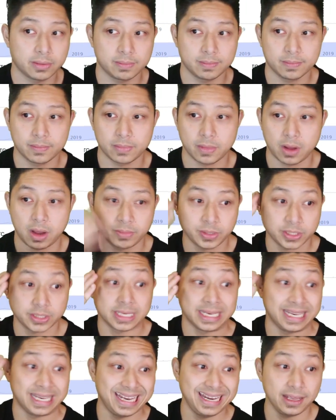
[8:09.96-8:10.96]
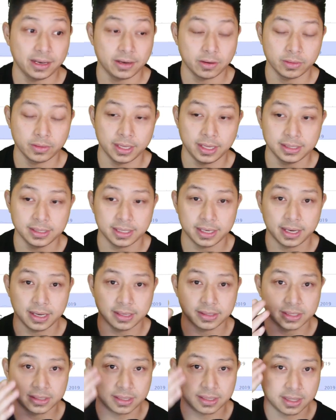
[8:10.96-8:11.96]
I'm just an idiot on the internet
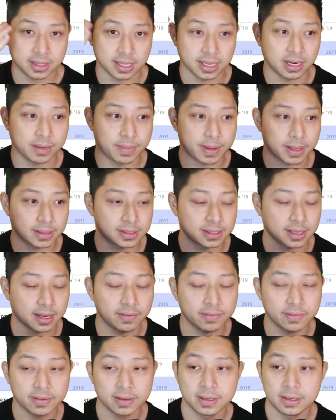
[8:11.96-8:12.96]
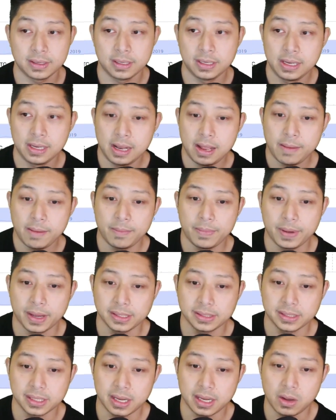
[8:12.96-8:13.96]
just thinking about stuff.
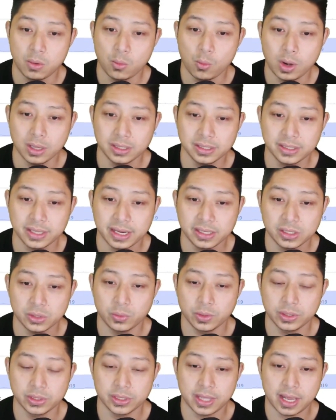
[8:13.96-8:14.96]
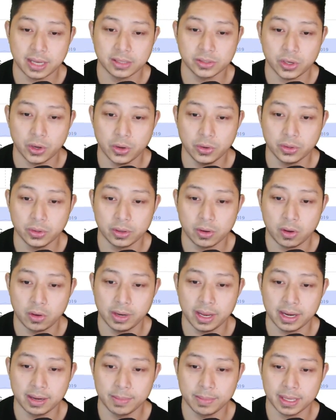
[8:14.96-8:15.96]
But once they switch that token on
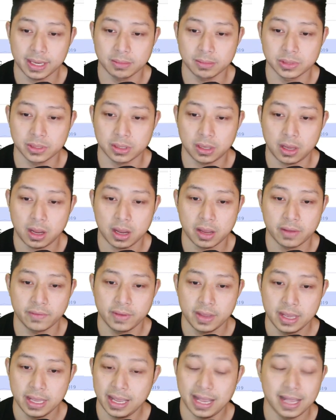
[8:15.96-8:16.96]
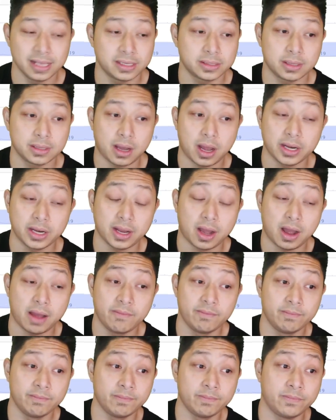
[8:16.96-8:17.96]
and it becomes live,
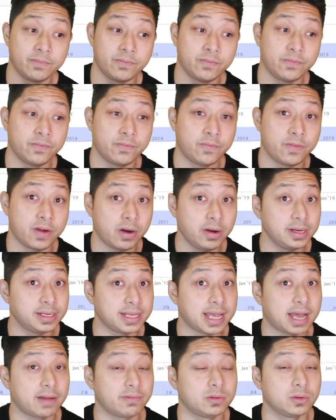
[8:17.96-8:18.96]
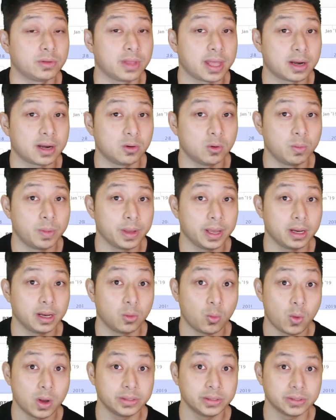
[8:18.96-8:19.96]
I'm very doubtful that it will be
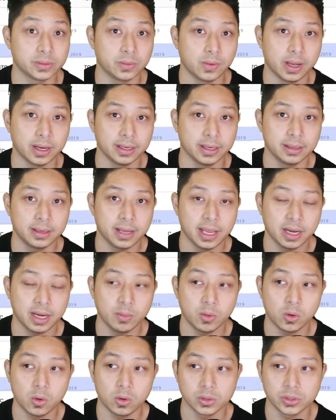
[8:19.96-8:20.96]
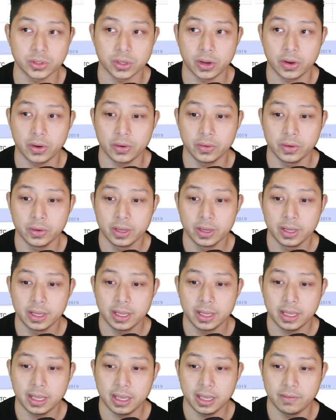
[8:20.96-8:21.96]
1-to-1 anymore. So
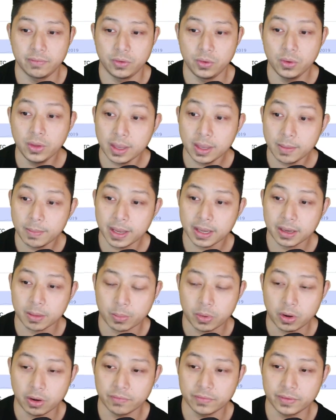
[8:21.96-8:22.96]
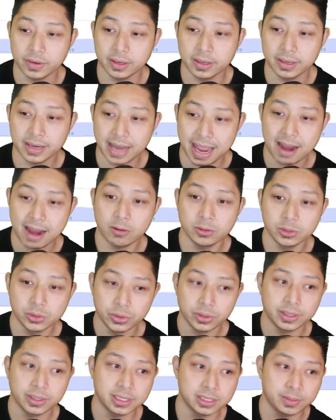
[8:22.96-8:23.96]
if you can make a profit now
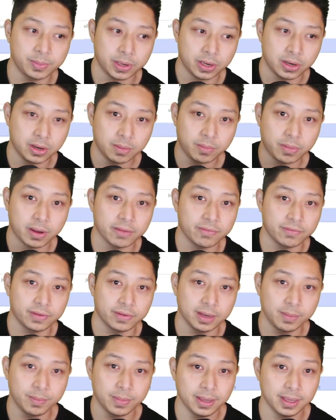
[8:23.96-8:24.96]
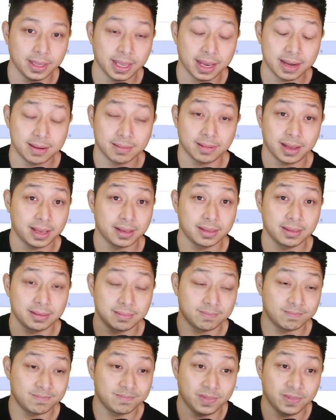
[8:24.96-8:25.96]
during this period by flipping
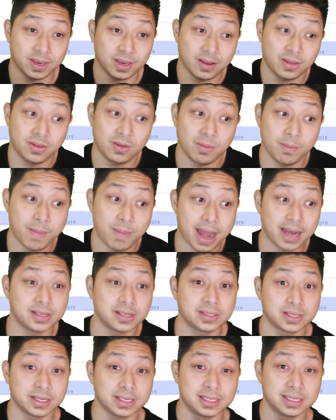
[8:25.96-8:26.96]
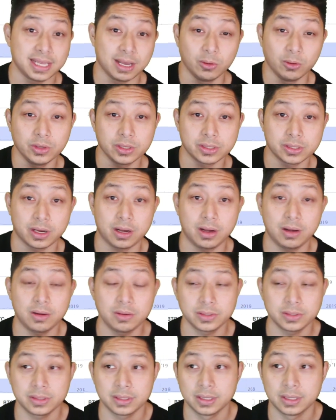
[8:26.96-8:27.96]
and you manage to sell your
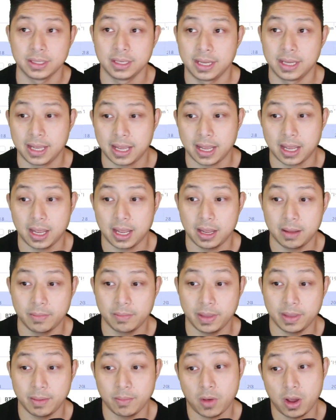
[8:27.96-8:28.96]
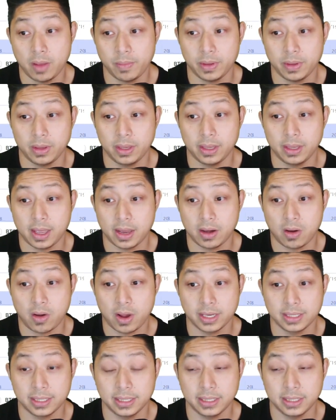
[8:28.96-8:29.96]
tiles, it might be an
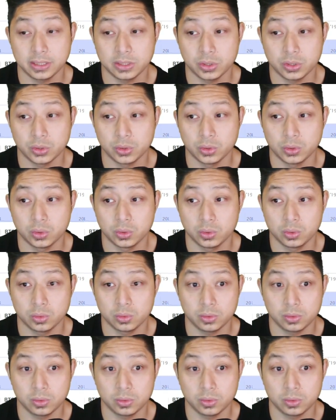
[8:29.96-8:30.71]
idea to